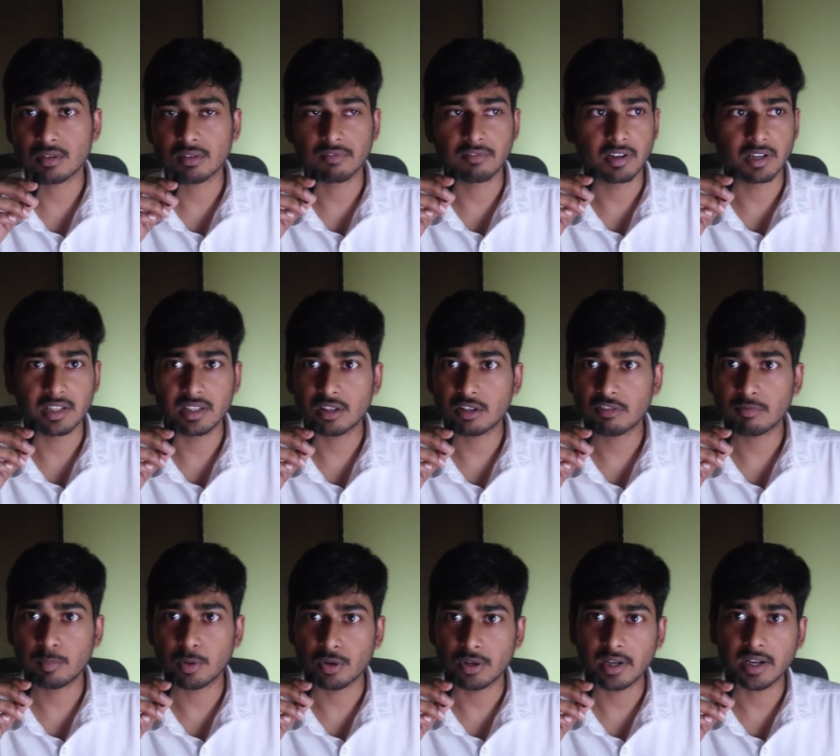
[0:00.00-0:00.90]
one year
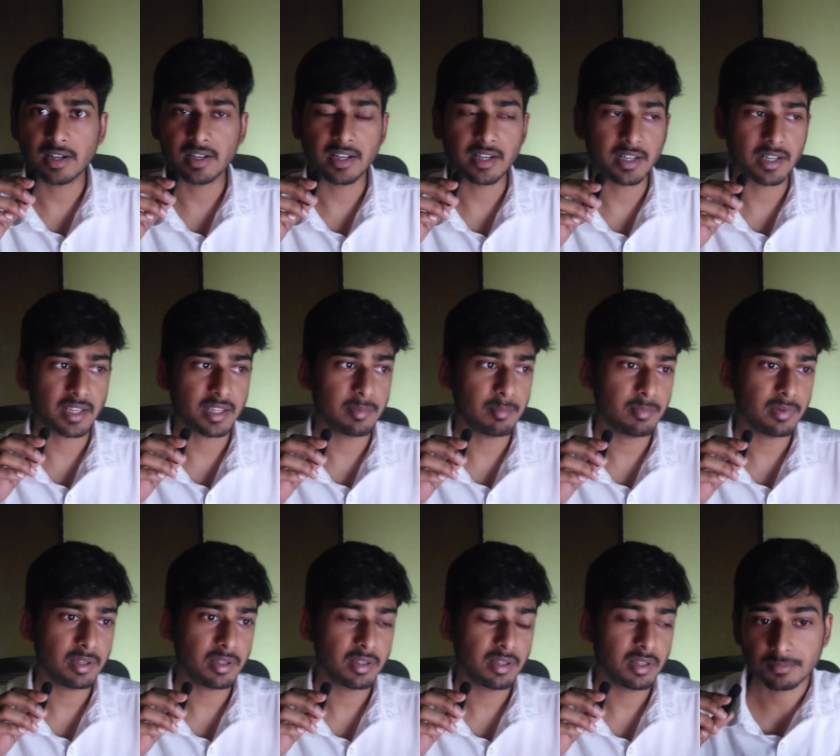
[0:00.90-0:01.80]
of bond at that time.
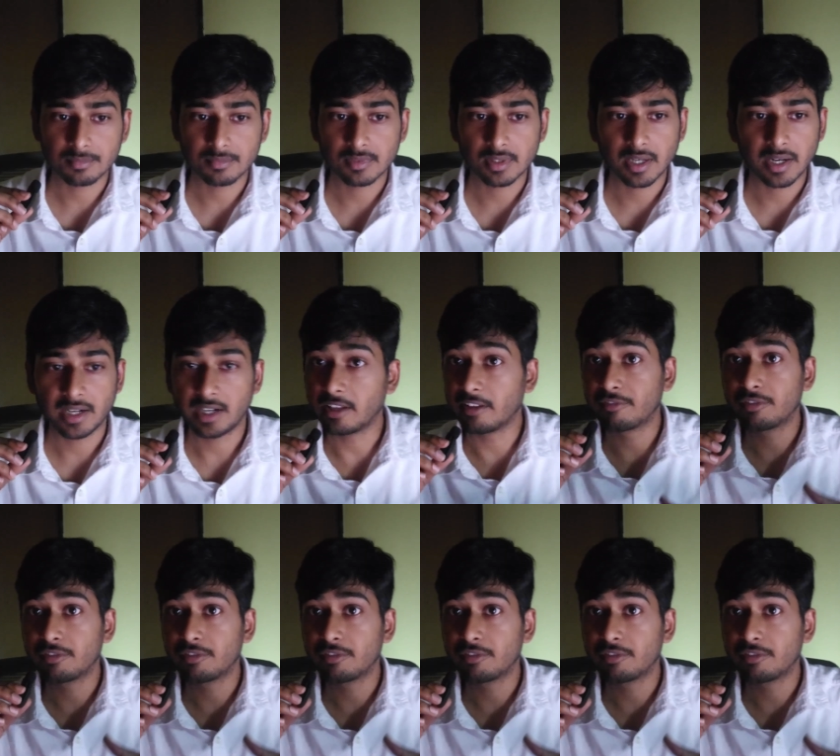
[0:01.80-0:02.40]
And